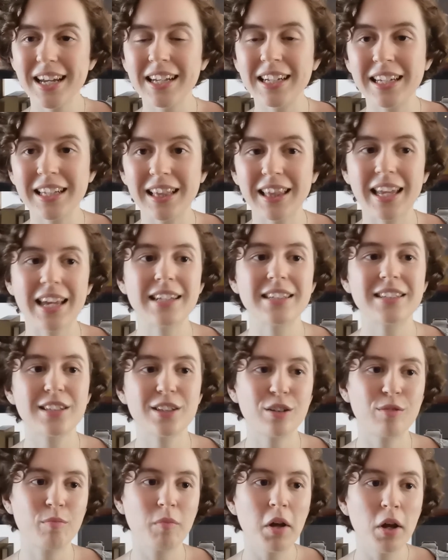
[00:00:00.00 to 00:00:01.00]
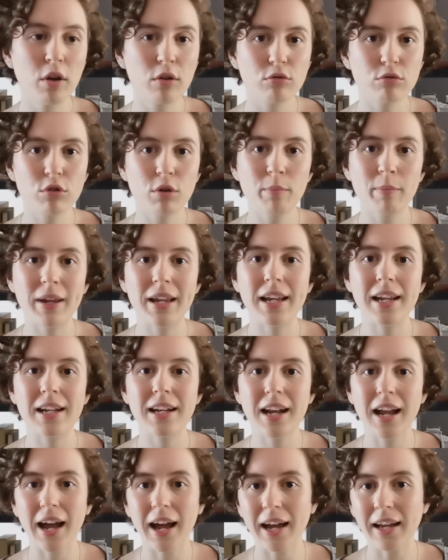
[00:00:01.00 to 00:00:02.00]
and he lets them
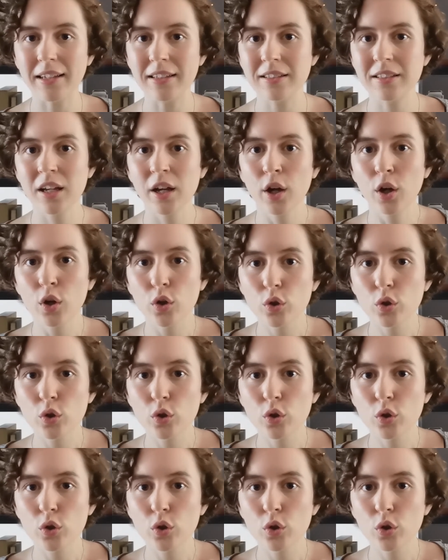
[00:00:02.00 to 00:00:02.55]
remain as